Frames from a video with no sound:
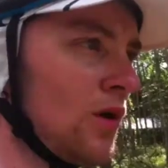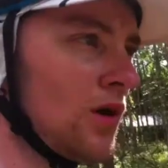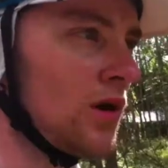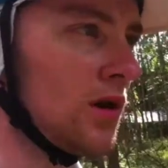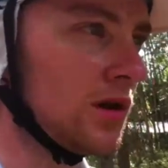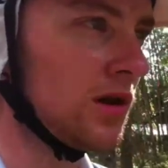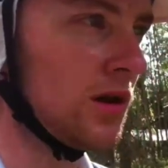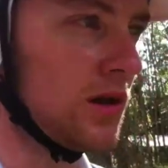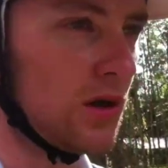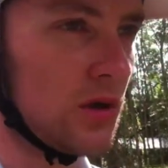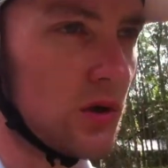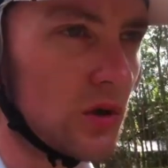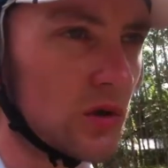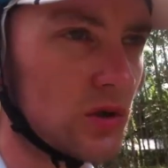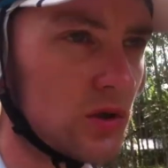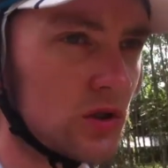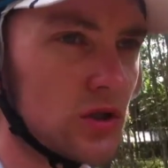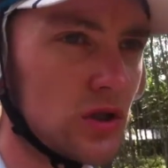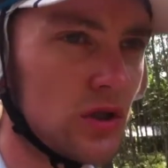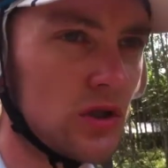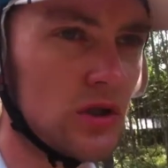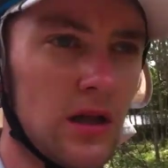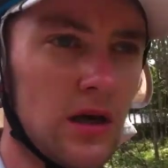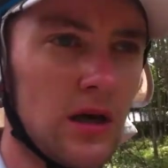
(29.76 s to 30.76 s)
What
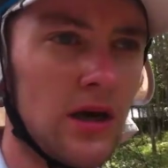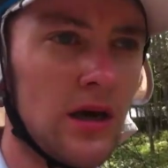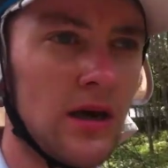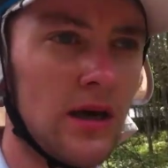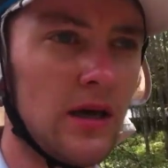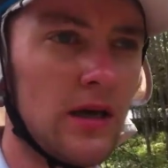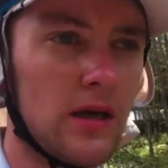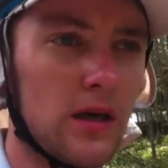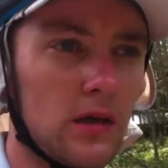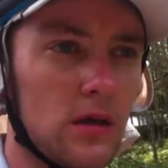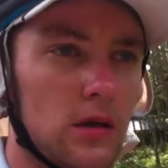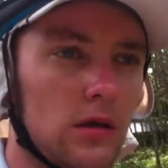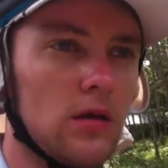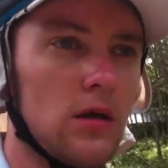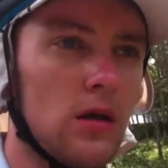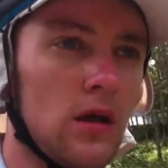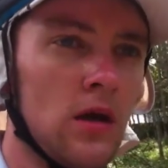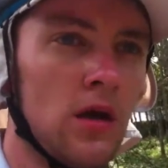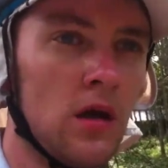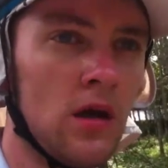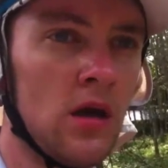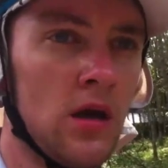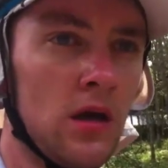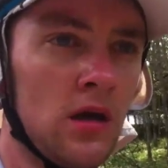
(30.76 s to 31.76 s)
looked like
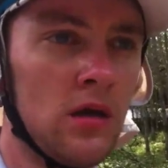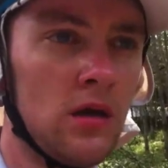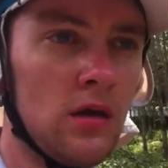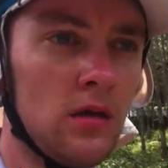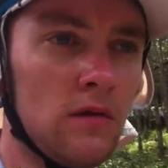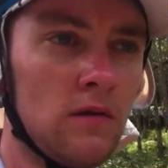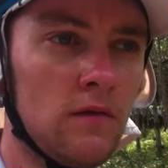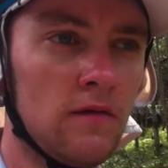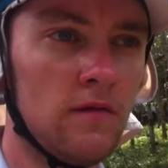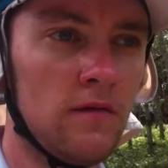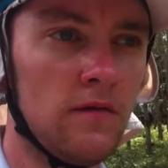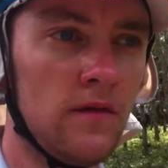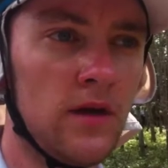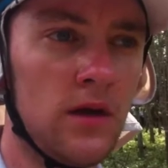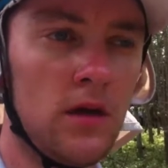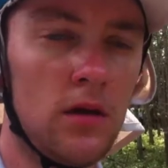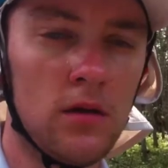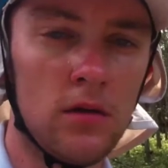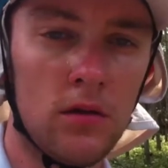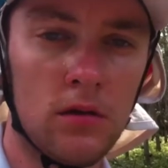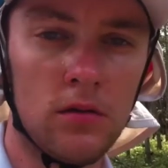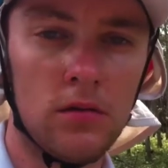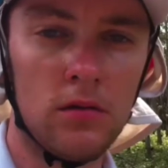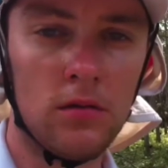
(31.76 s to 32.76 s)
a
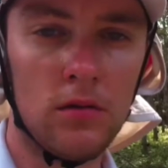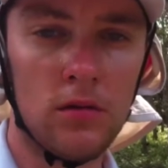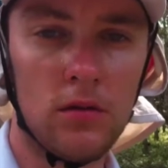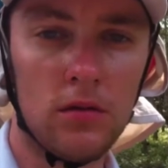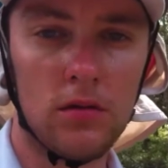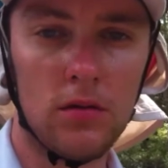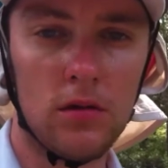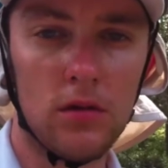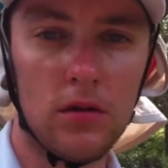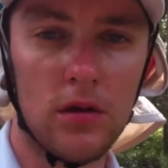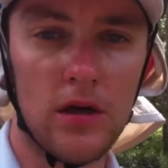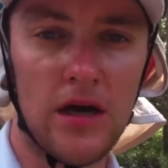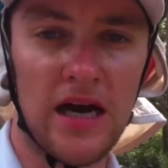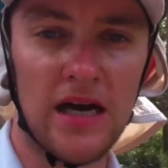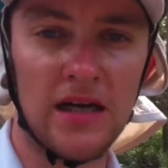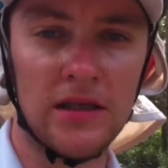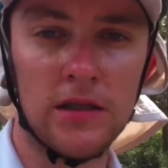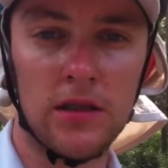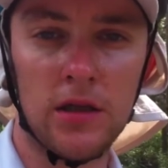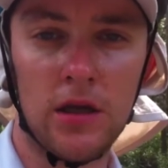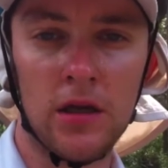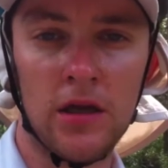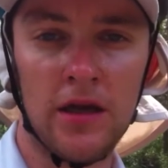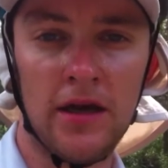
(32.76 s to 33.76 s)
vegan
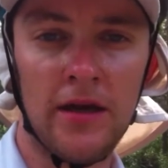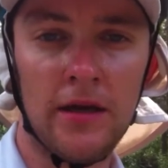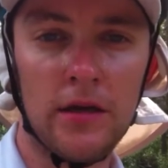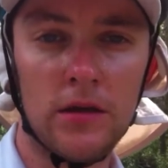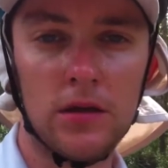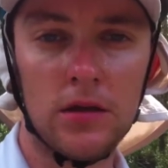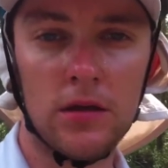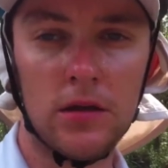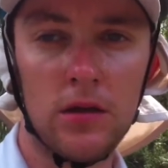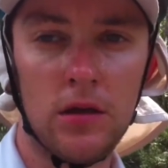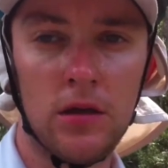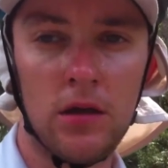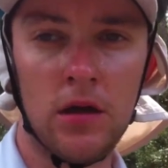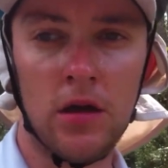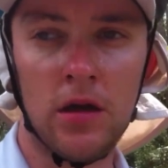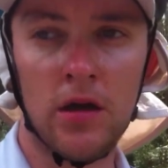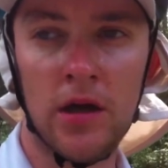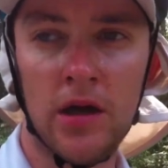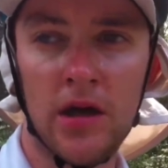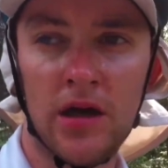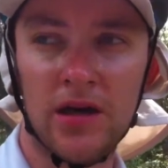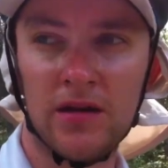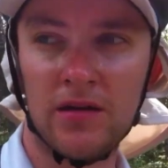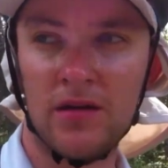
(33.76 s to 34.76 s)
ice lolly.
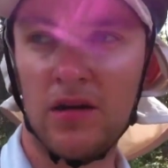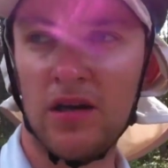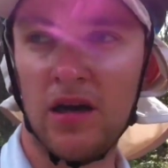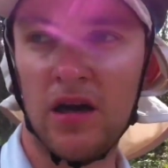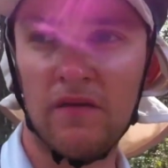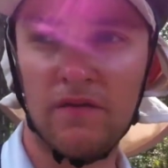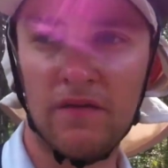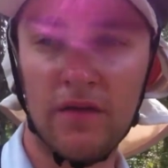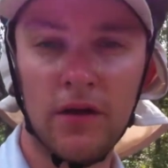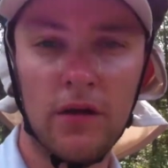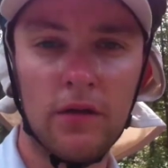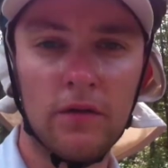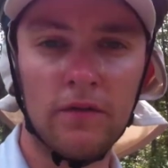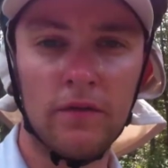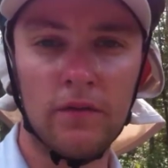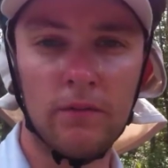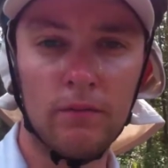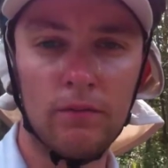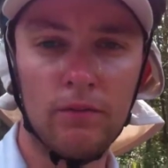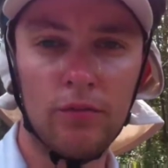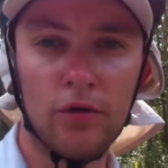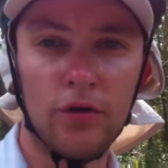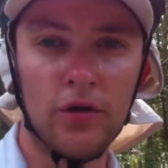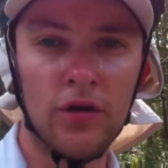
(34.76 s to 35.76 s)
I can't think of
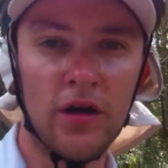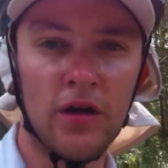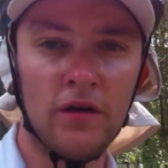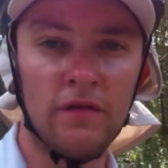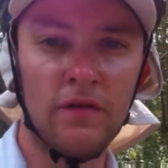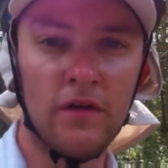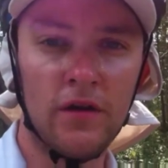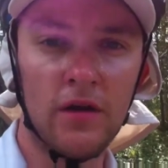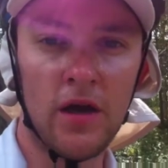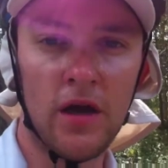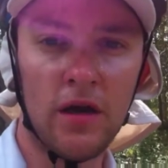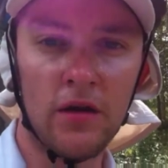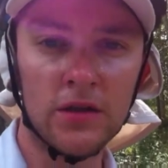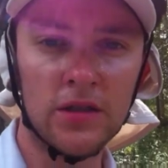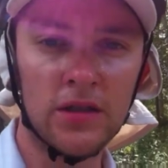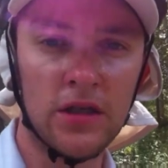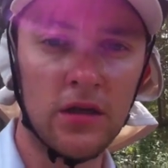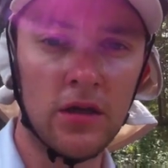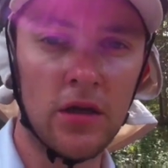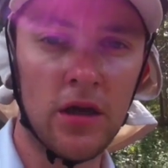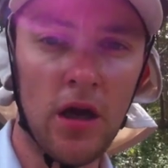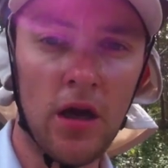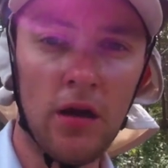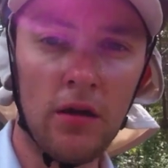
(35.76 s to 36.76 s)
them putting anything else
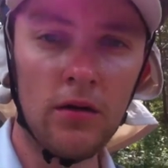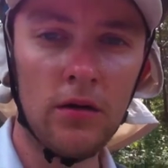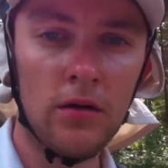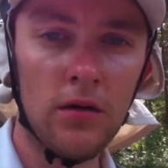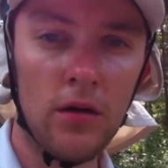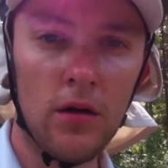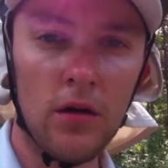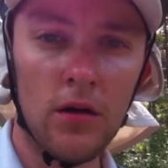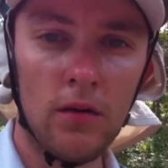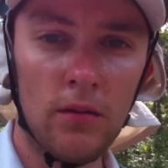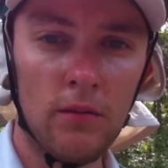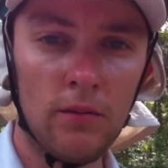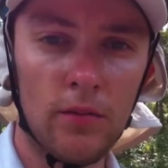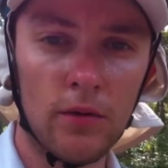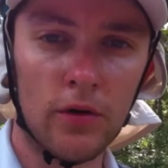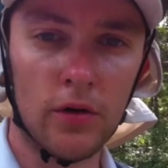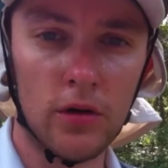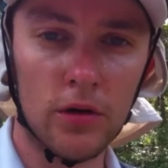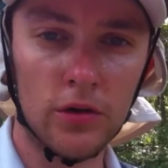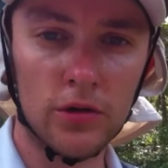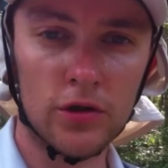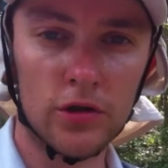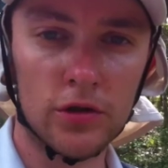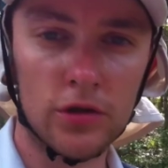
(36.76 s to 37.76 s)
in there,
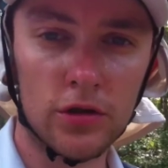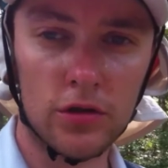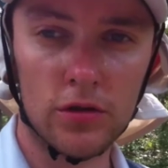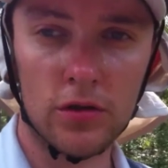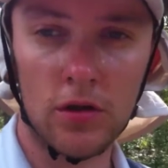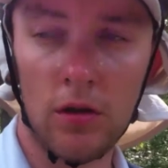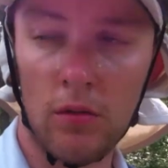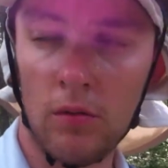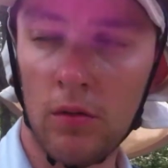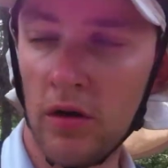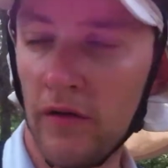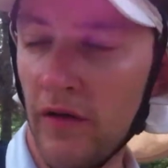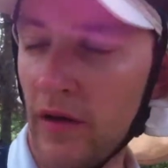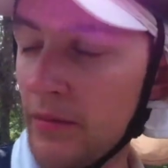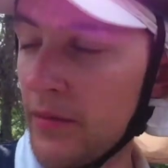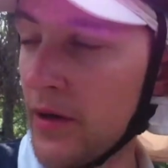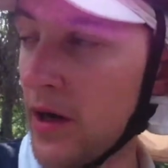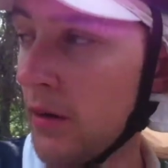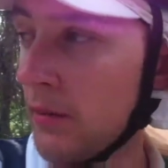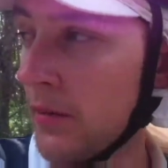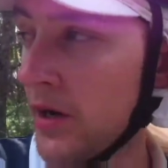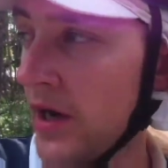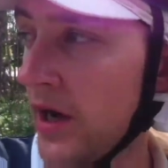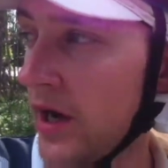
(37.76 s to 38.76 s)
but just got one of them
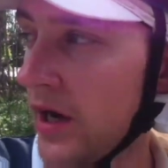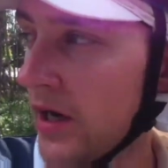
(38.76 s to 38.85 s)
down my